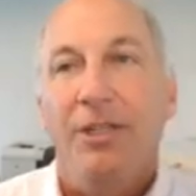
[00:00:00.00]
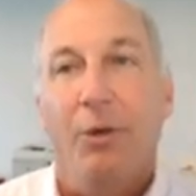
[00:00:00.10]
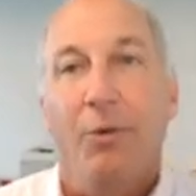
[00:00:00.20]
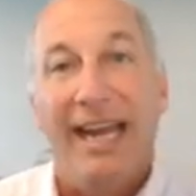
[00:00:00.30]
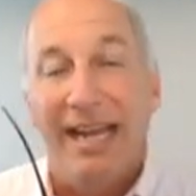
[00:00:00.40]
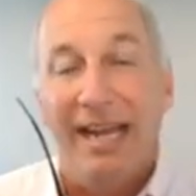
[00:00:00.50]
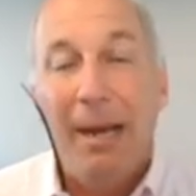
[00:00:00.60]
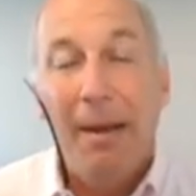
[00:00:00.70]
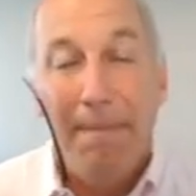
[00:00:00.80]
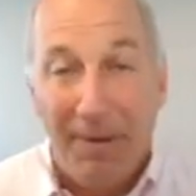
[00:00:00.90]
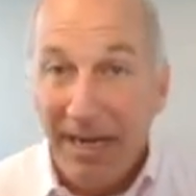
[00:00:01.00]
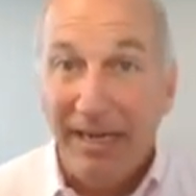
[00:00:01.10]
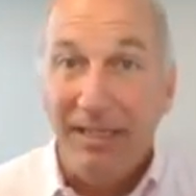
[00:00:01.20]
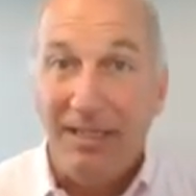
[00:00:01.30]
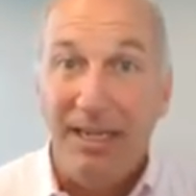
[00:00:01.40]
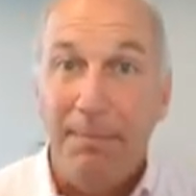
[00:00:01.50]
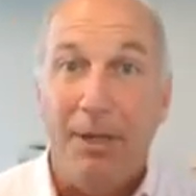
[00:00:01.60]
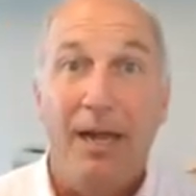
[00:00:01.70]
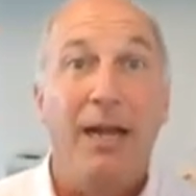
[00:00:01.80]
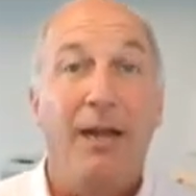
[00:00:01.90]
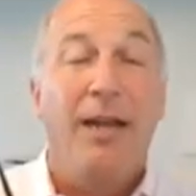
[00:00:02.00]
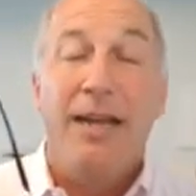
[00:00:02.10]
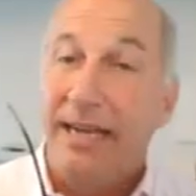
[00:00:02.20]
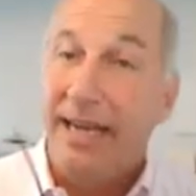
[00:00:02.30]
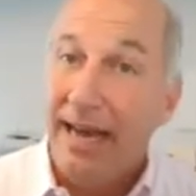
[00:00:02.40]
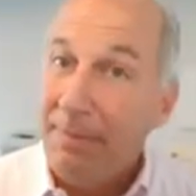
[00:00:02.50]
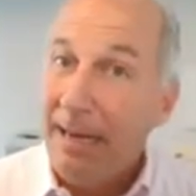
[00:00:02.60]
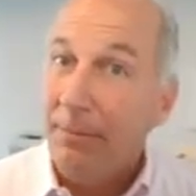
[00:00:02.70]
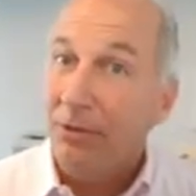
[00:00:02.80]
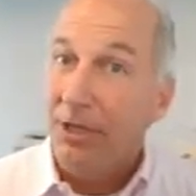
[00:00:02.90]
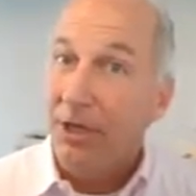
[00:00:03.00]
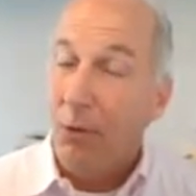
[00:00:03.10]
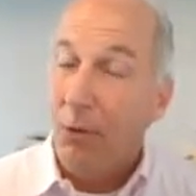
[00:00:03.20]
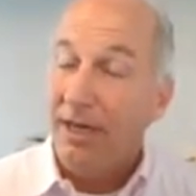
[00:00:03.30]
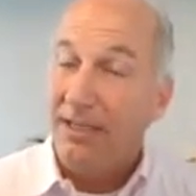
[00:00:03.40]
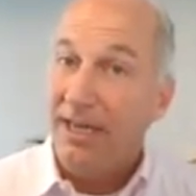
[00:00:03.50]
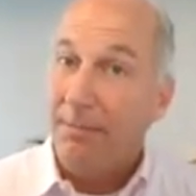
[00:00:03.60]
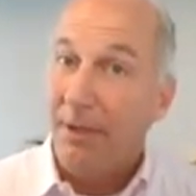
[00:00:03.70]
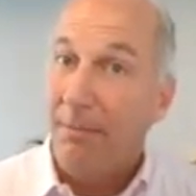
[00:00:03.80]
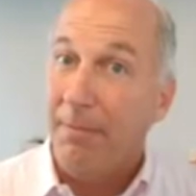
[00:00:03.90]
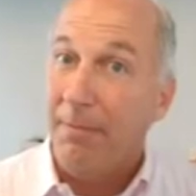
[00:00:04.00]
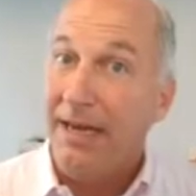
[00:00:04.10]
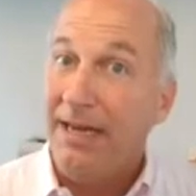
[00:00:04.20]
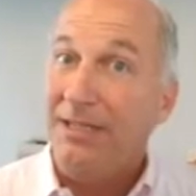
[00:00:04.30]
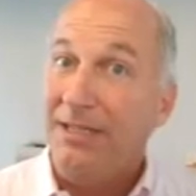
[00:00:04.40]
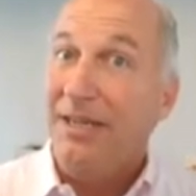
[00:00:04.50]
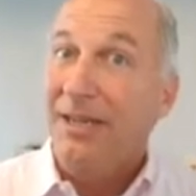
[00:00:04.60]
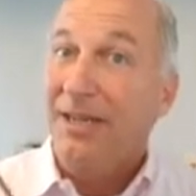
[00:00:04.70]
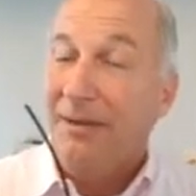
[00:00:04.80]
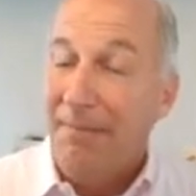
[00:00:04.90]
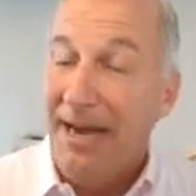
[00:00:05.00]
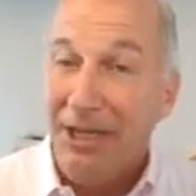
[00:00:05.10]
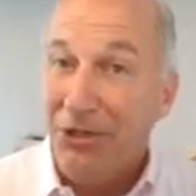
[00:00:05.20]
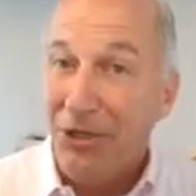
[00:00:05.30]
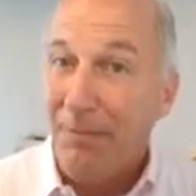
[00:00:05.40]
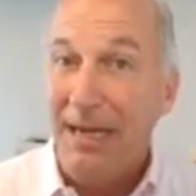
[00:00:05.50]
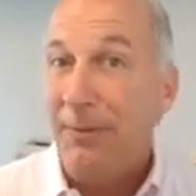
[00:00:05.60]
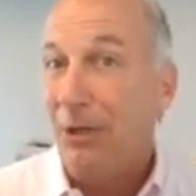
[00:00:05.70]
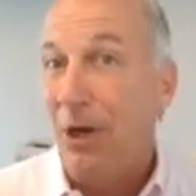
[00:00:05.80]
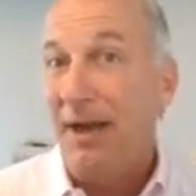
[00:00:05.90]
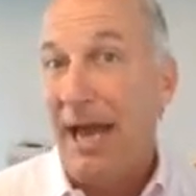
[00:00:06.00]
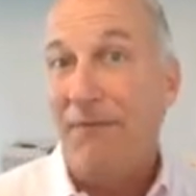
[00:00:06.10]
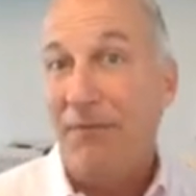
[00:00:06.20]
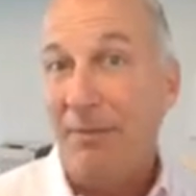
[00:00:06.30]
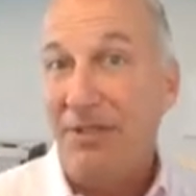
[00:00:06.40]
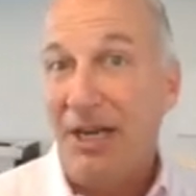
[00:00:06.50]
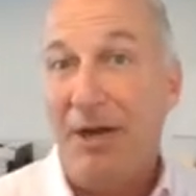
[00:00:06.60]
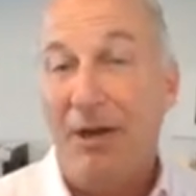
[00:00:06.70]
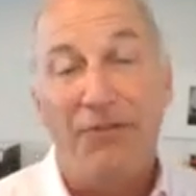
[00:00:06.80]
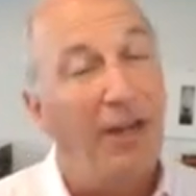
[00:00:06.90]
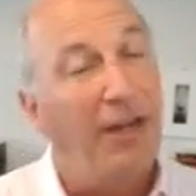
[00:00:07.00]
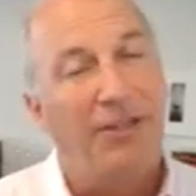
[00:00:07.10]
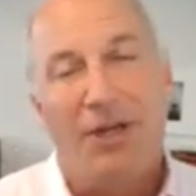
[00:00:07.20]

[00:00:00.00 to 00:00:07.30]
So again, being a team player, getting people to know what a team player means, making sure people aren't out for themselves.